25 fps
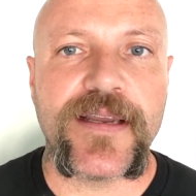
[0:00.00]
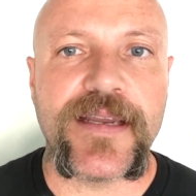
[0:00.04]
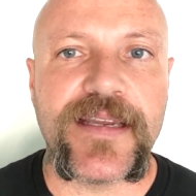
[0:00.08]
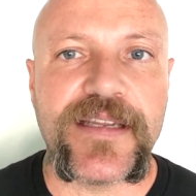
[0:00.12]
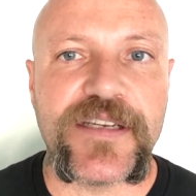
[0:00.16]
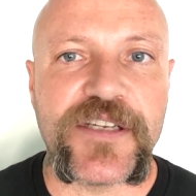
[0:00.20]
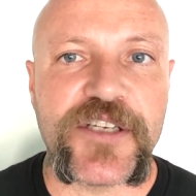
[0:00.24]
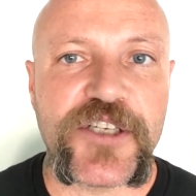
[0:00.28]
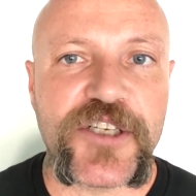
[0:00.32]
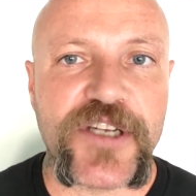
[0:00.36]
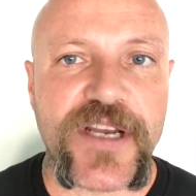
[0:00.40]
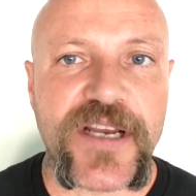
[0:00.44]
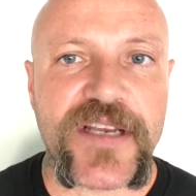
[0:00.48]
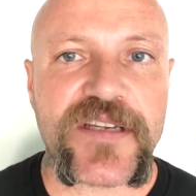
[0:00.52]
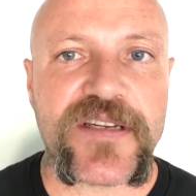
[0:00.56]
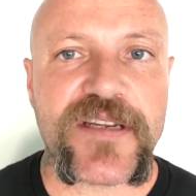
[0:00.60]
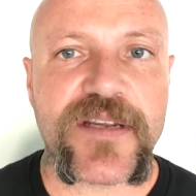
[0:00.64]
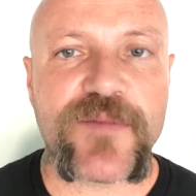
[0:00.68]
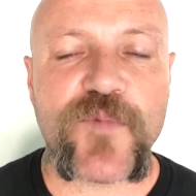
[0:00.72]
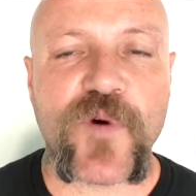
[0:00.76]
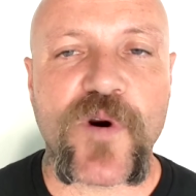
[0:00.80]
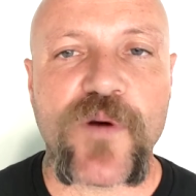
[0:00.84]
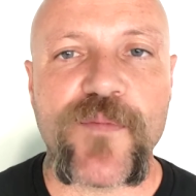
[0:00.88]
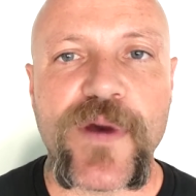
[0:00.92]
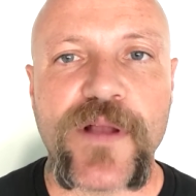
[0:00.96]

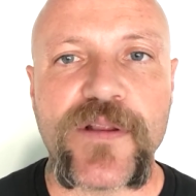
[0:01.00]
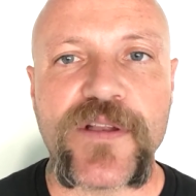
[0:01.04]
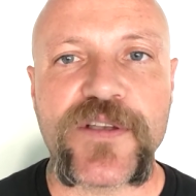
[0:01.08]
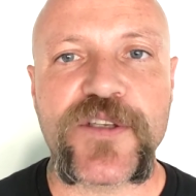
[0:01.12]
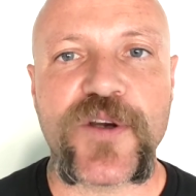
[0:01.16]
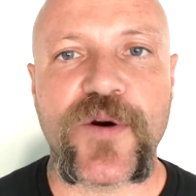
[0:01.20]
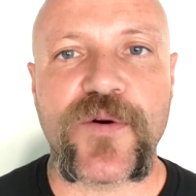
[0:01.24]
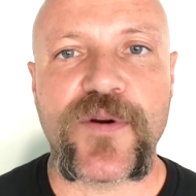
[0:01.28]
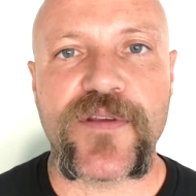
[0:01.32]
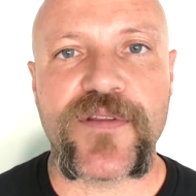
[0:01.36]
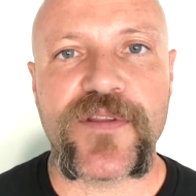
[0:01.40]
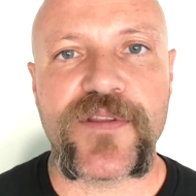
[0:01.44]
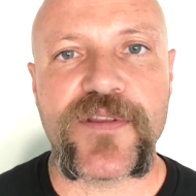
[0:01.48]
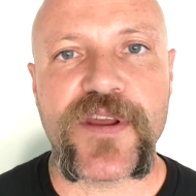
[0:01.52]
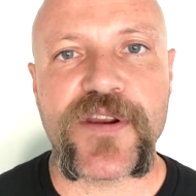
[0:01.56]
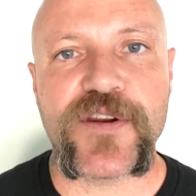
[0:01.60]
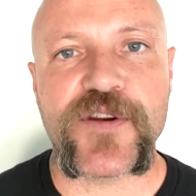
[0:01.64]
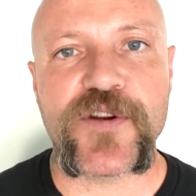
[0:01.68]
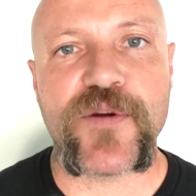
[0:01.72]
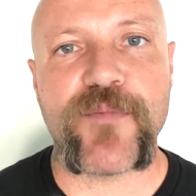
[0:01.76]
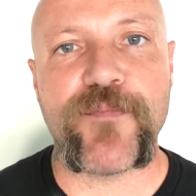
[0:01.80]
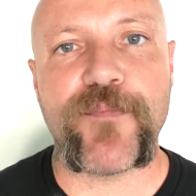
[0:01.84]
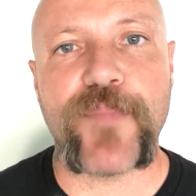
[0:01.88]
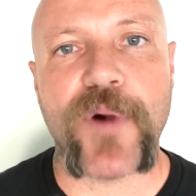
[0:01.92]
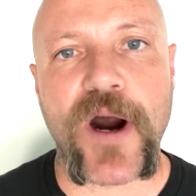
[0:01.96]
ingesting more melatonin
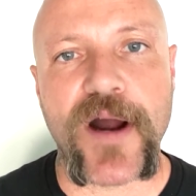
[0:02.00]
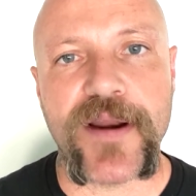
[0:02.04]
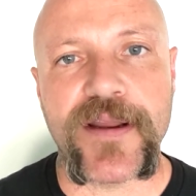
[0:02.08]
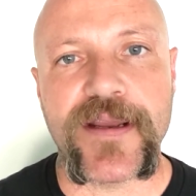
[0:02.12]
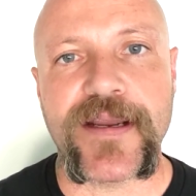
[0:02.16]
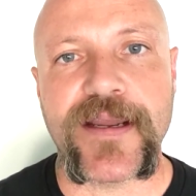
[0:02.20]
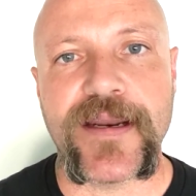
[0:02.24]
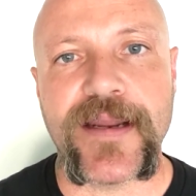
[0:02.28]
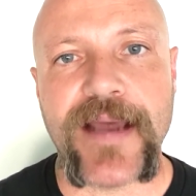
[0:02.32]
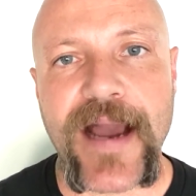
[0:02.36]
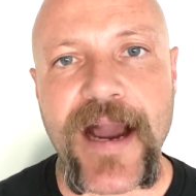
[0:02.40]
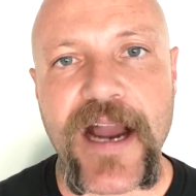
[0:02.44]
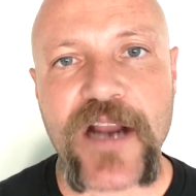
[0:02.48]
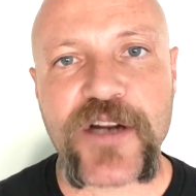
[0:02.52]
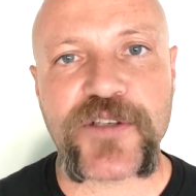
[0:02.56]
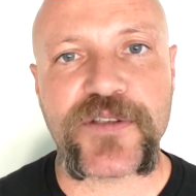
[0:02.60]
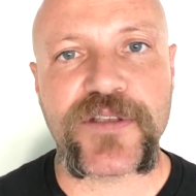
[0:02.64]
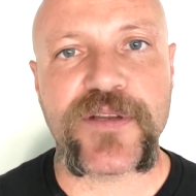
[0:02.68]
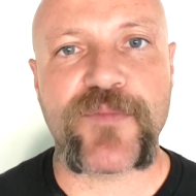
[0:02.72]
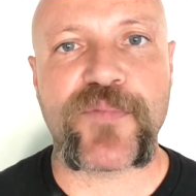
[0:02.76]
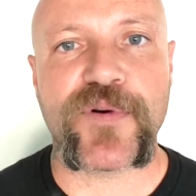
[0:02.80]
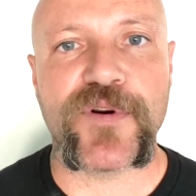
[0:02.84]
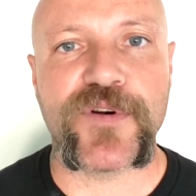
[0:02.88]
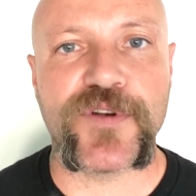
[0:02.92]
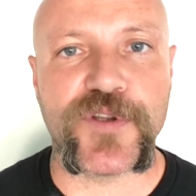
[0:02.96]
than your body can
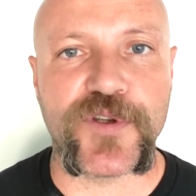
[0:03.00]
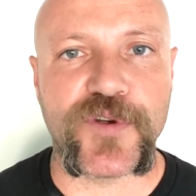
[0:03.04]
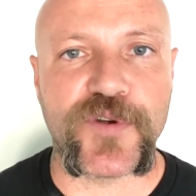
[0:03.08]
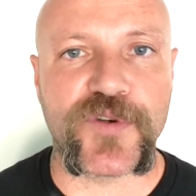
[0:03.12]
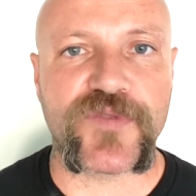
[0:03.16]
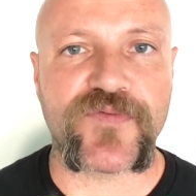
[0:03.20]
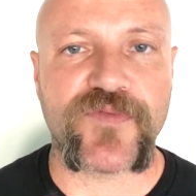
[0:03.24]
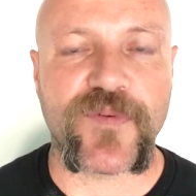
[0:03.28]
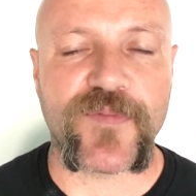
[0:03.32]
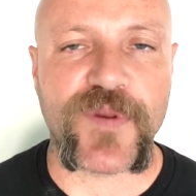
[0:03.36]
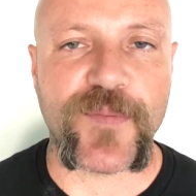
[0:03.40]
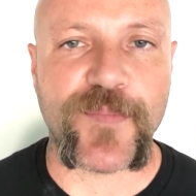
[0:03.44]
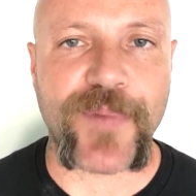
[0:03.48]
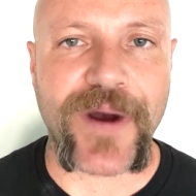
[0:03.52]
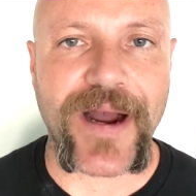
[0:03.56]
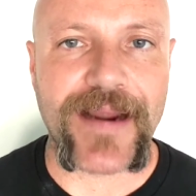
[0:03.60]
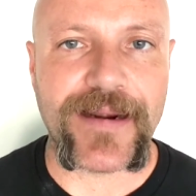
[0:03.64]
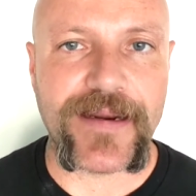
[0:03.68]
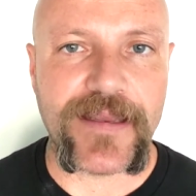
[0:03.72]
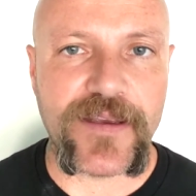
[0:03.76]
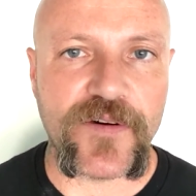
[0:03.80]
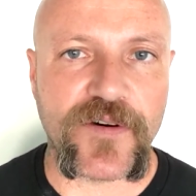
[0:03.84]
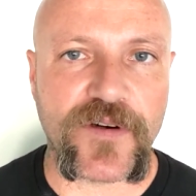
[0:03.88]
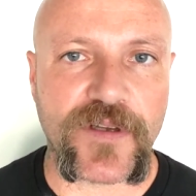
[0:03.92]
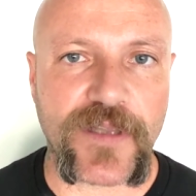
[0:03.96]
actually produce from the
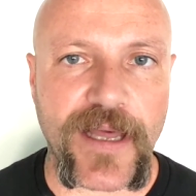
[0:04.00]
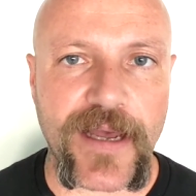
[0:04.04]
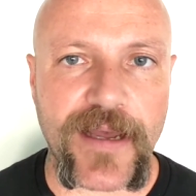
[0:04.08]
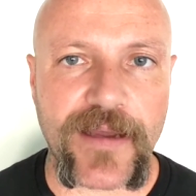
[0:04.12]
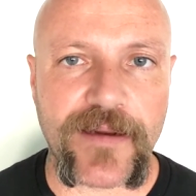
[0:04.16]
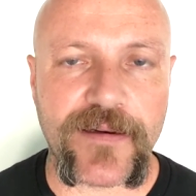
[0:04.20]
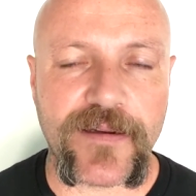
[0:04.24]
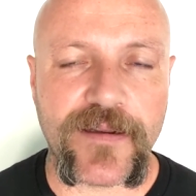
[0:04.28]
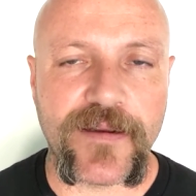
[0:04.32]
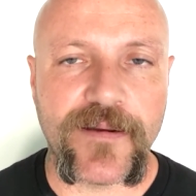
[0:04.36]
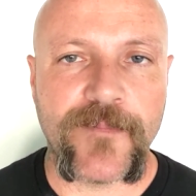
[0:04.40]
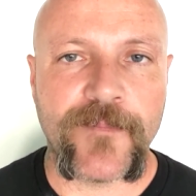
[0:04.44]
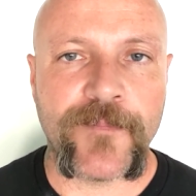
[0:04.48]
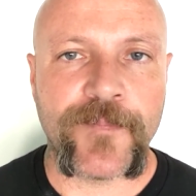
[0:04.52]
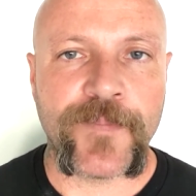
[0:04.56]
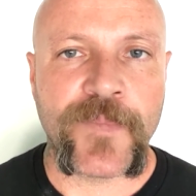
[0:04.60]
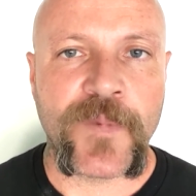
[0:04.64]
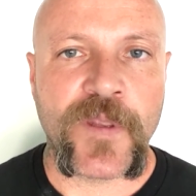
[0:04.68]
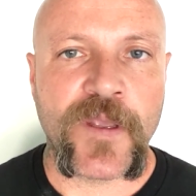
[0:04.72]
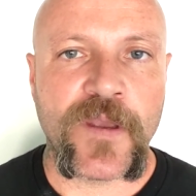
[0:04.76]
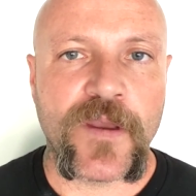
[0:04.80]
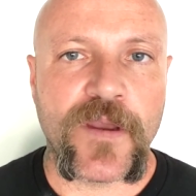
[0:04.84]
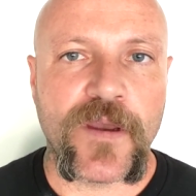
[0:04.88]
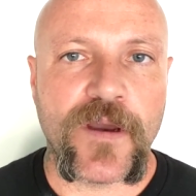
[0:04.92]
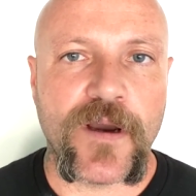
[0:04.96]
pineal gland.
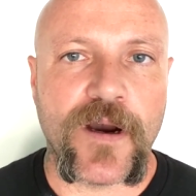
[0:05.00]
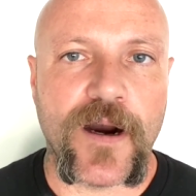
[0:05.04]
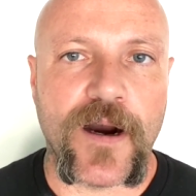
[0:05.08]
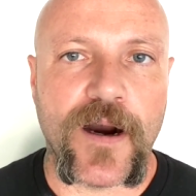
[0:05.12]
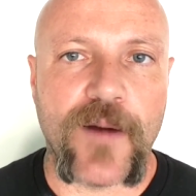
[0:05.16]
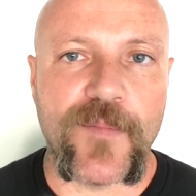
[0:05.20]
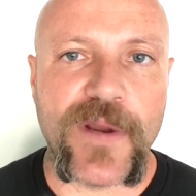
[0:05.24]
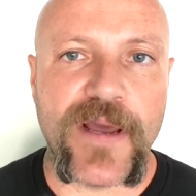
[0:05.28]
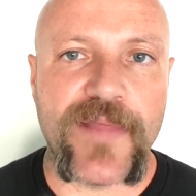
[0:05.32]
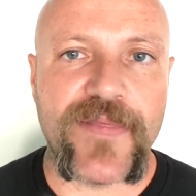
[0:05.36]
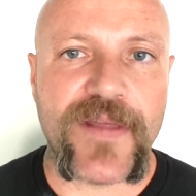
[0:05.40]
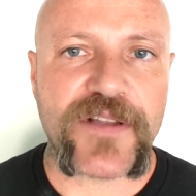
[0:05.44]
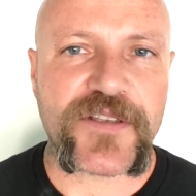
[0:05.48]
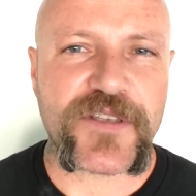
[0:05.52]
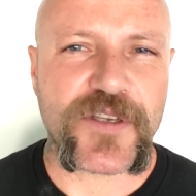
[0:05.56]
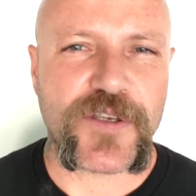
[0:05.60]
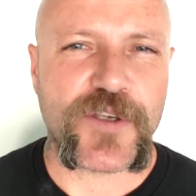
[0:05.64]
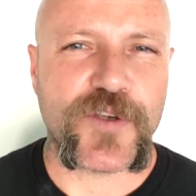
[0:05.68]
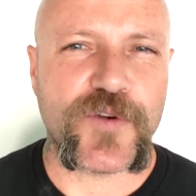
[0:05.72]
And that's a